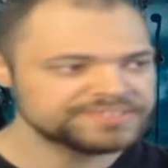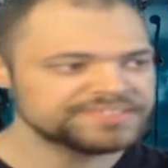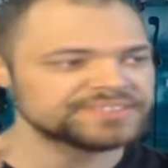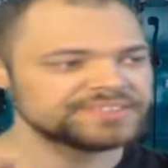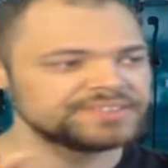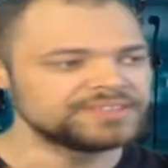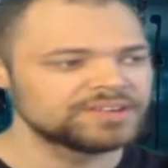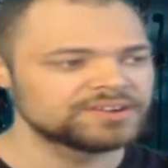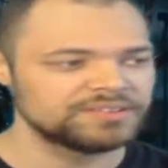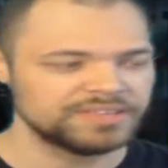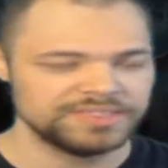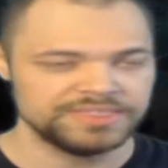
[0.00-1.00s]
is
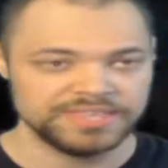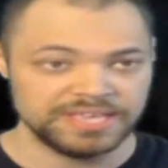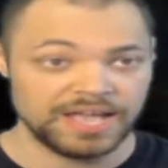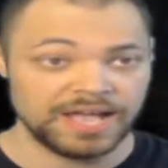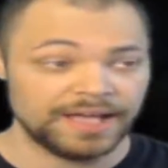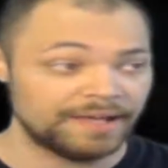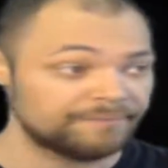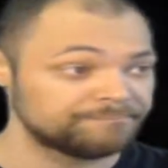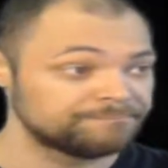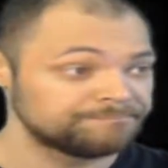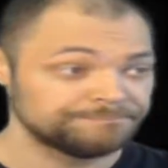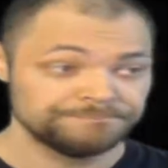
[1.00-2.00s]
literally
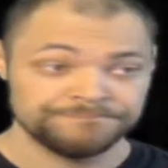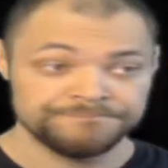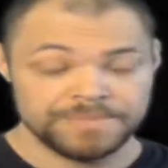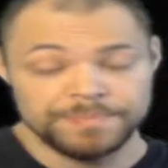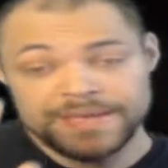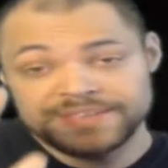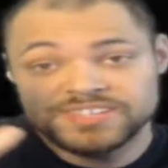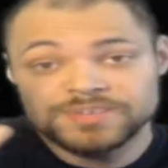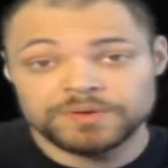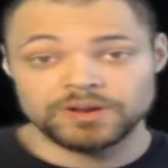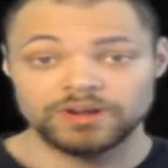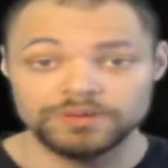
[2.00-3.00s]
the best
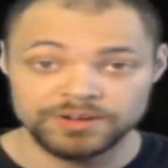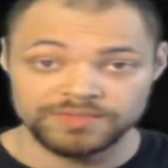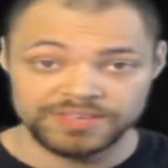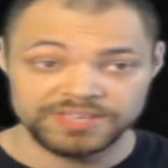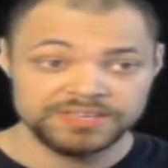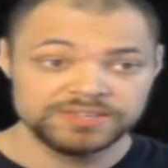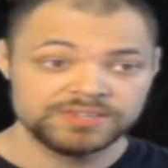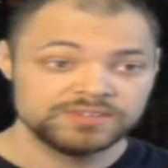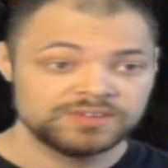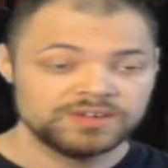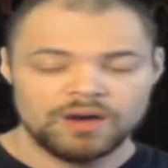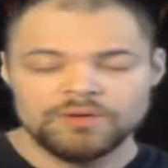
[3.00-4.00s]
superhero movie.
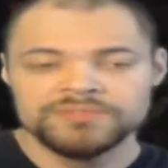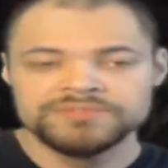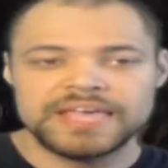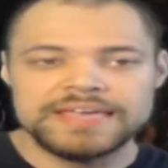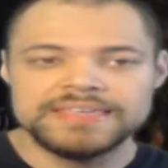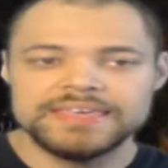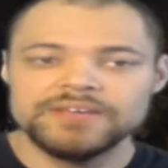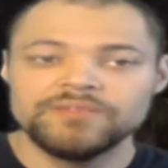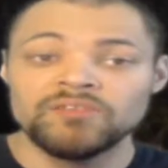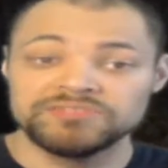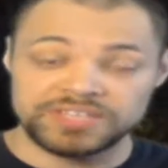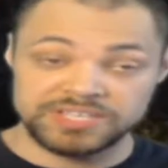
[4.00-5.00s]
It won't say
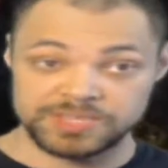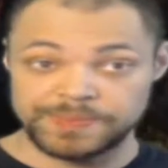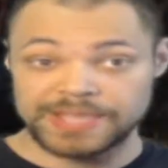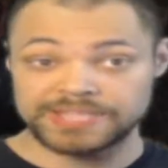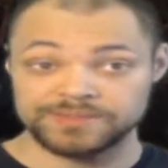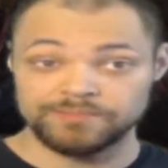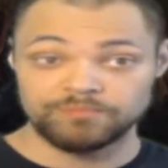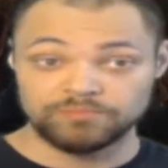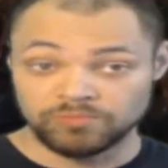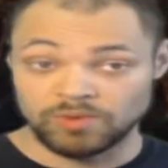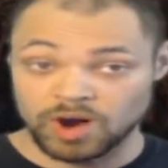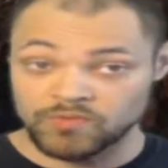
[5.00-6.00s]
it's the best
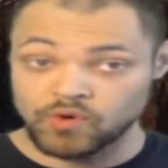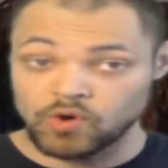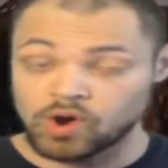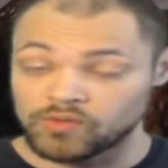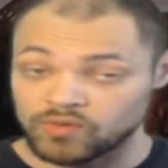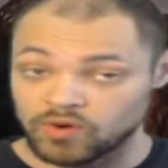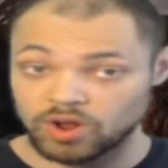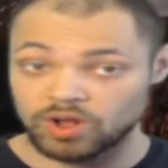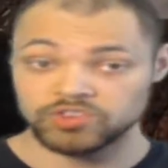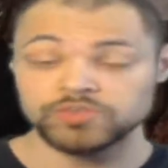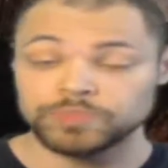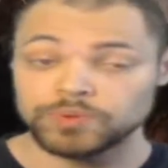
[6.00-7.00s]
Marvel
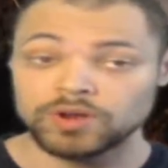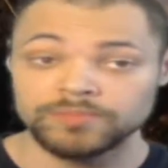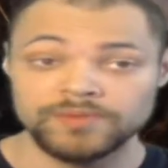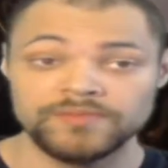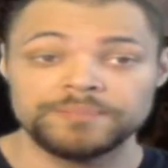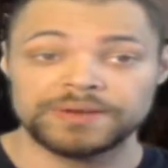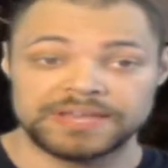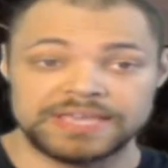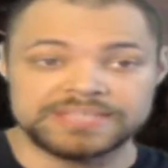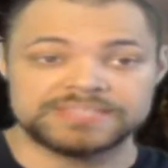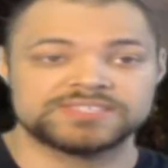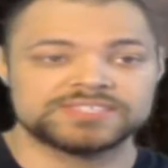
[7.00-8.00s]
overall superhero movie, but
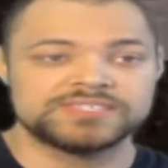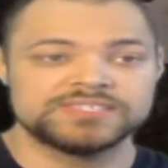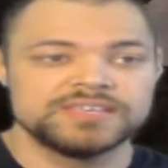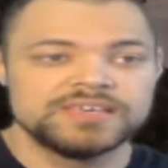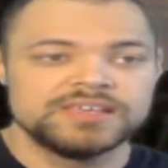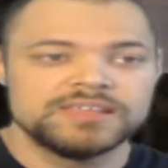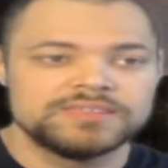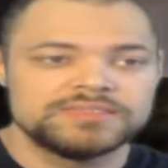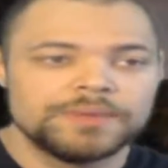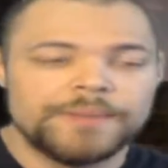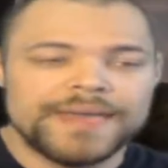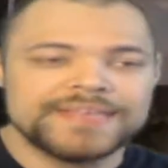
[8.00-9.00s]
it's
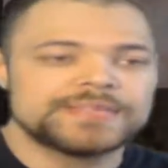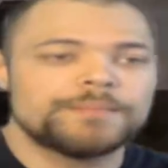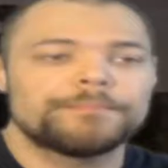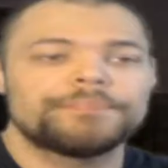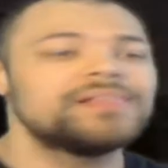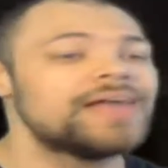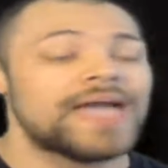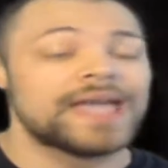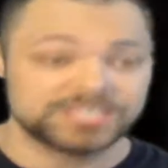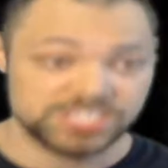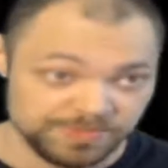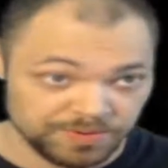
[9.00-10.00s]
the best
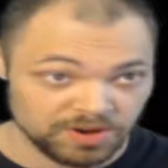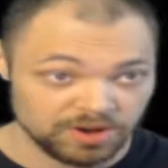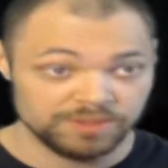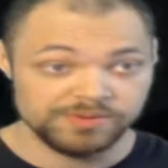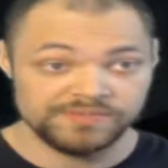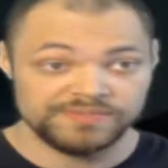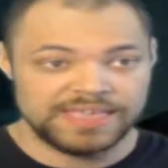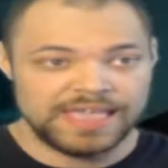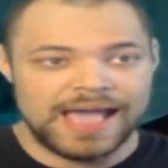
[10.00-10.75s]
black superhero movie